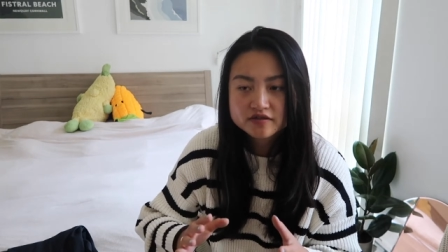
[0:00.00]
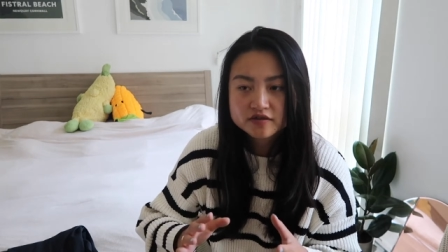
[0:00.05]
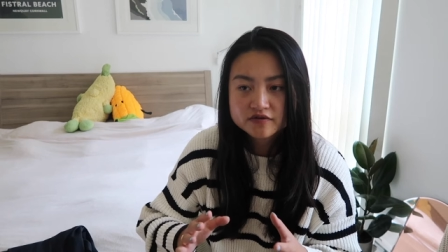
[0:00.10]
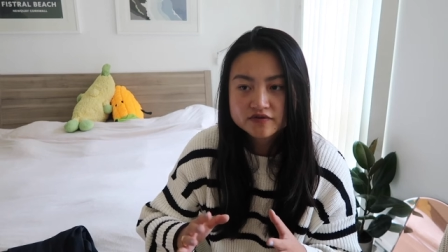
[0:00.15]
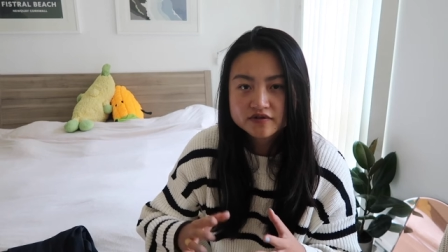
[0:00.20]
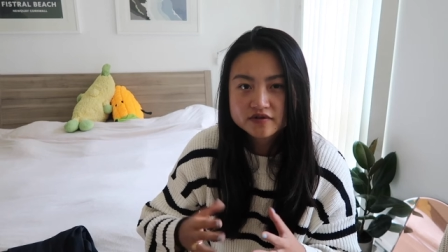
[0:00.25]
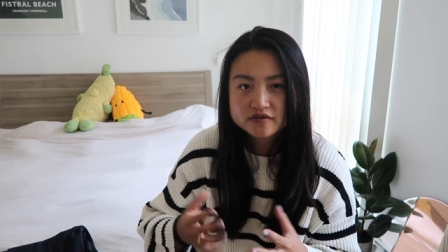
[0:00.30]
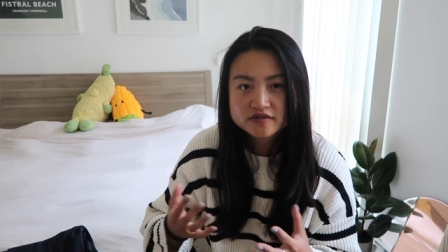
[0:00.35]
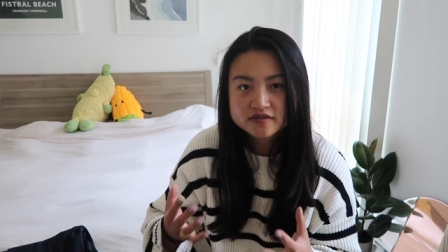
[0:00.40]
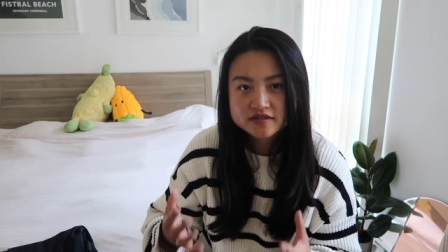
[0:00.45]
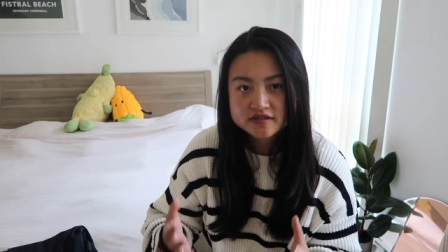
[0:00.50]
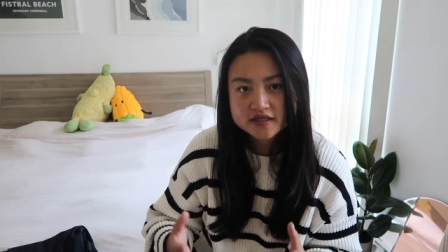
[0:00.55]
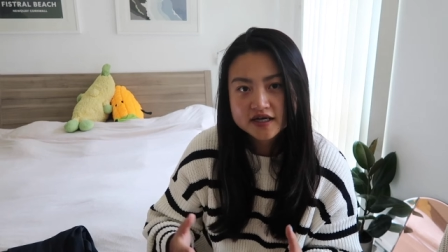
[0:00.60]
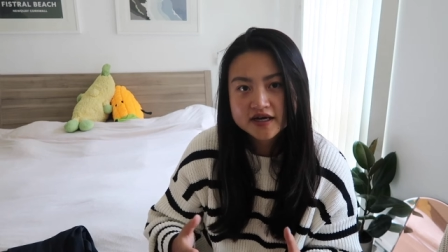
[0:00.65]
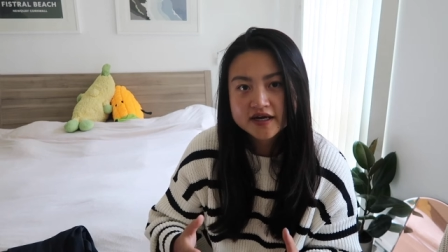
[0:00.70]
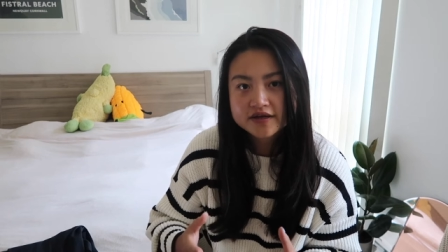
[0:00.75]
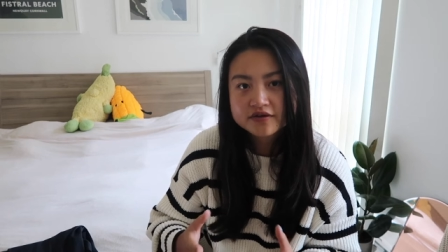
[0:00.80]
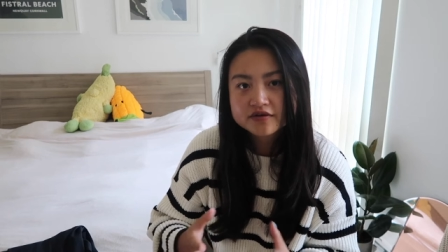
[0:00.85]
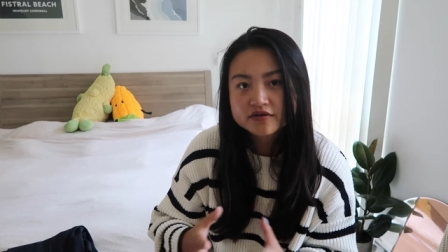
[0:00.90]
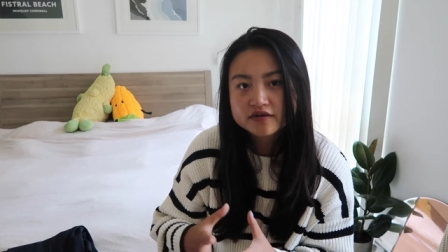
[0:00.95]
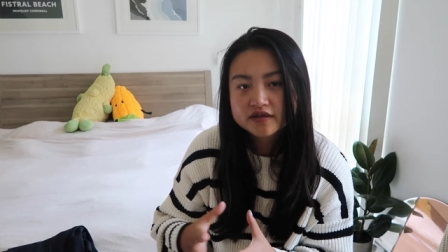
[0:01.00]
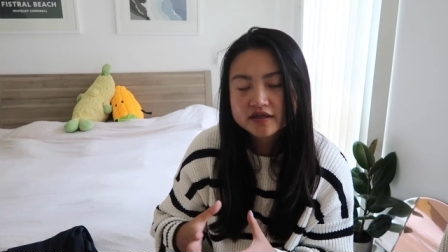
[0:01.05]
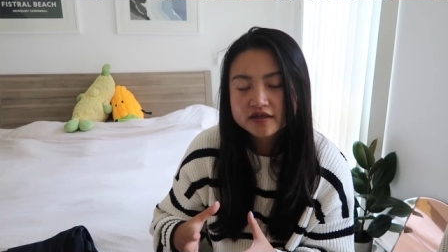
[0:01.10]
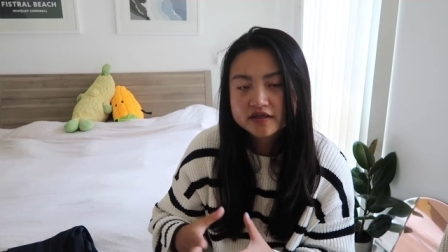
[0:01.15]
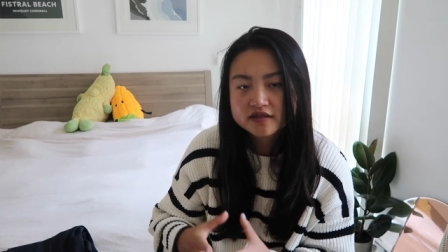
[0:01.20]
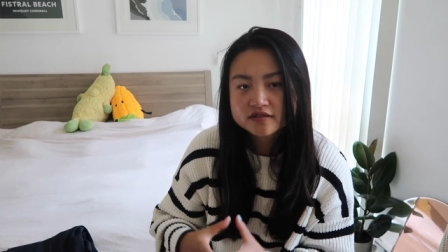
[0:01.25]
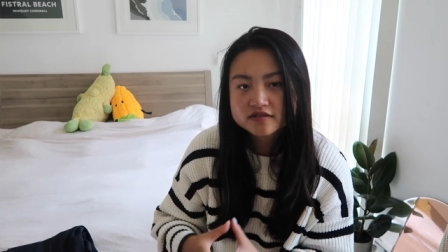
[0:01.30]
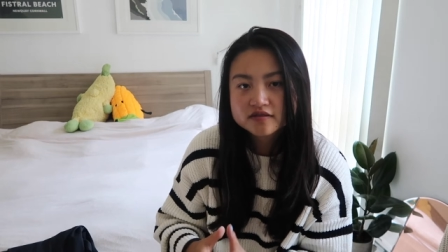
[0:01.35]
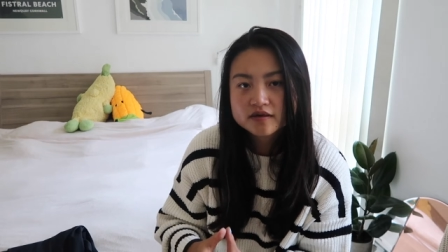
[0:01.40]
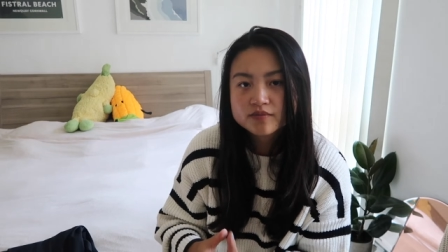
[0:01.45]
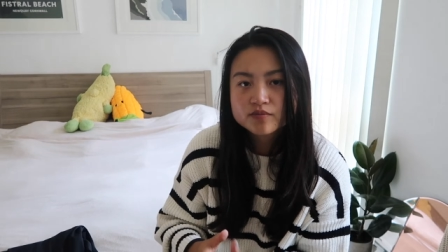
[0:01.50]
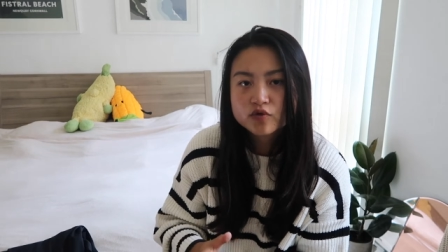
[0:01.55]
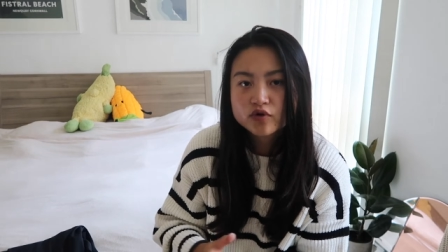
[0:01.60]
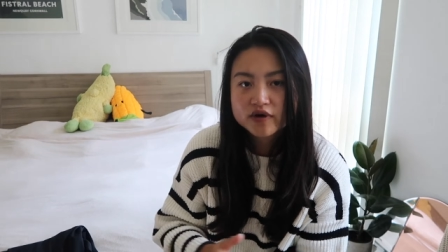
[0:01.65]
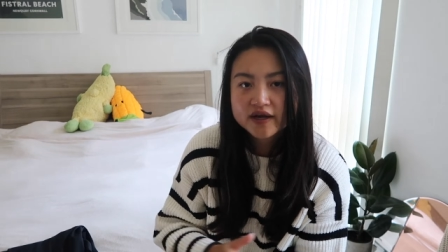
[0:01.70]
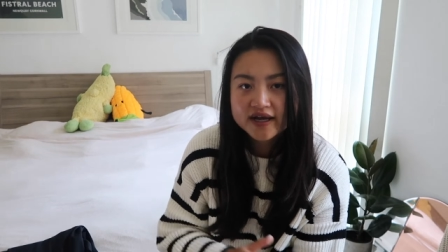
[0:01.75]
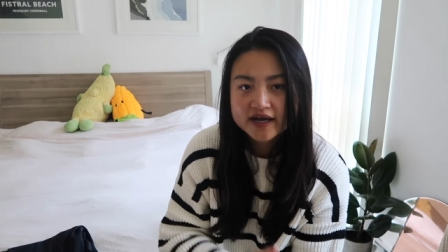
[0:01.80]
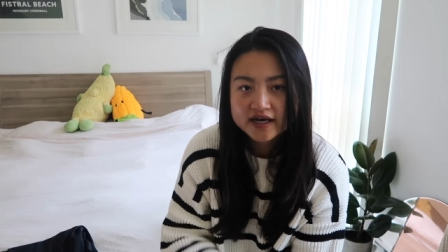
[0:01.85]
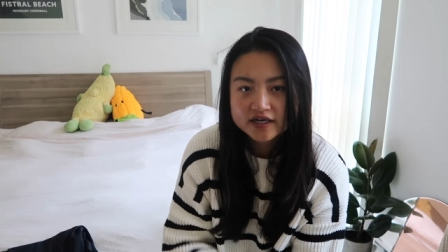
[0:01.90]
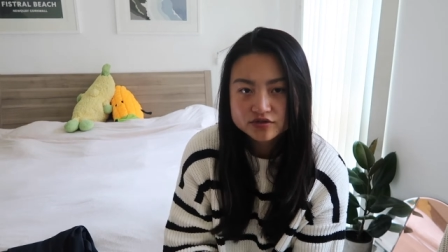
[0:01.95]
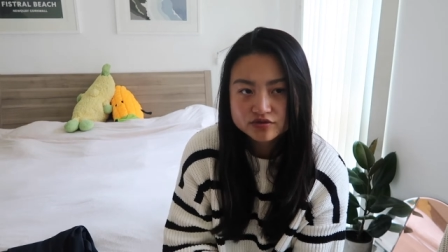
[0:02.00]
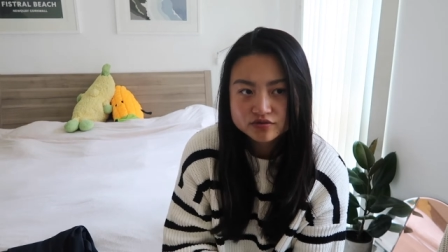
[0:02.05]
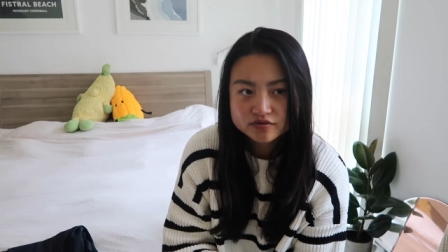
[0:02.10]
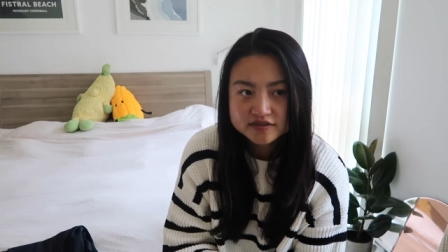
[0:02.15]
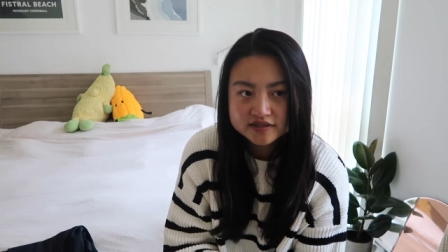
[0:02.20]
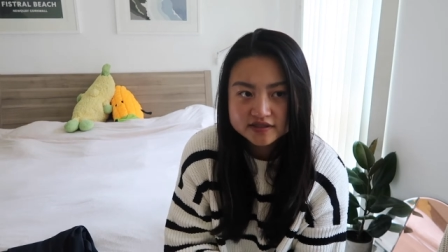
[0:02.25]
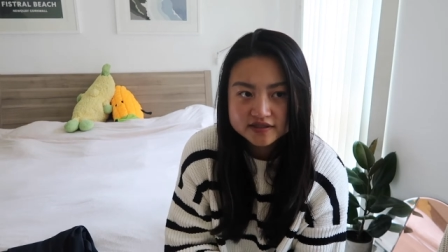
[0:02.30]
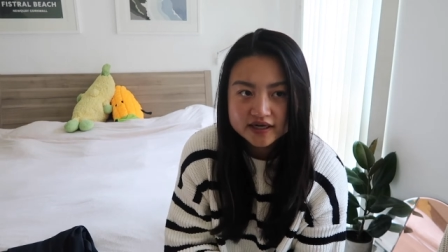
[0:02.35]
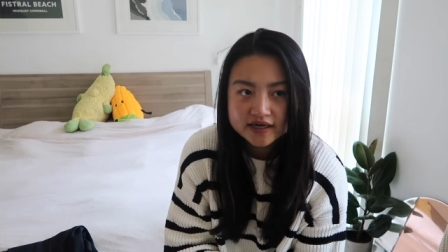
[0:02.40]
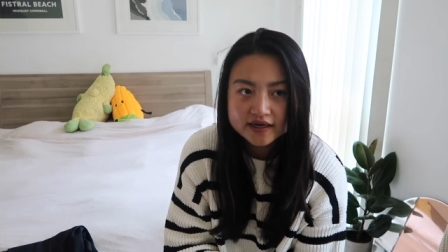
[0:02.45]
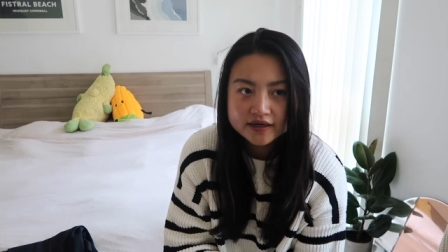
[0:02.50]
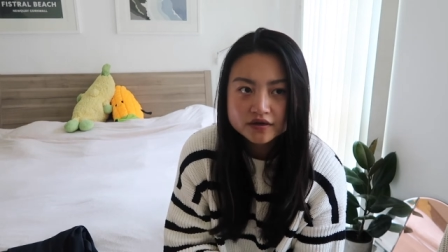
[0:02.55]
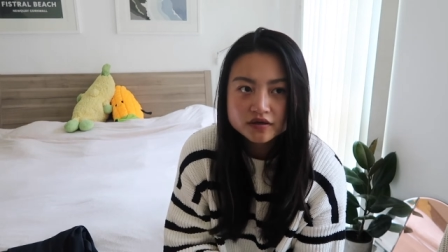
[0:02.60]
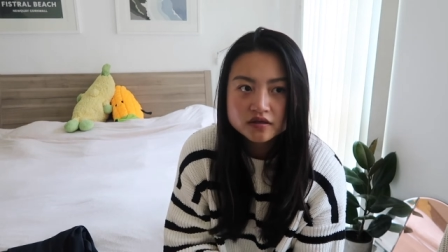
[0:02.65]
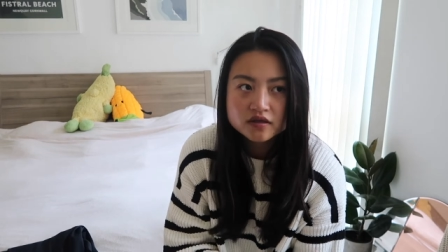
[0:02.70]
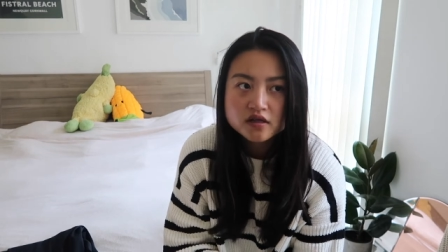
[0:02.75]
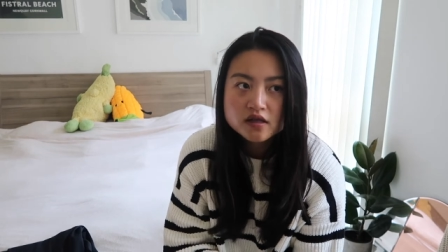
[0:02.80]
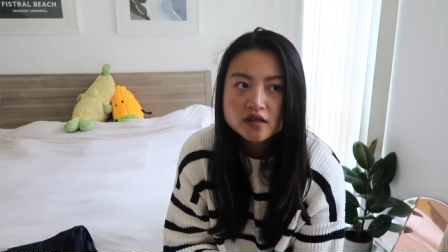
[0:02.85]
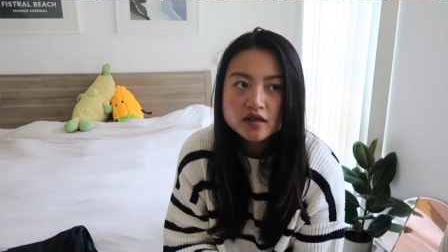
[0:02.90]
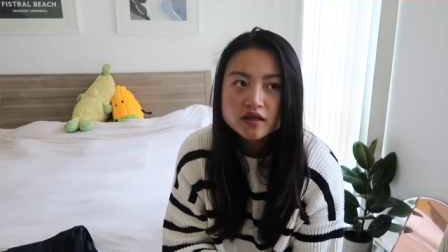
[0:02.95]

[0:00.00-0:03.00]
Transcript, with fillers: of the style it is a more casual style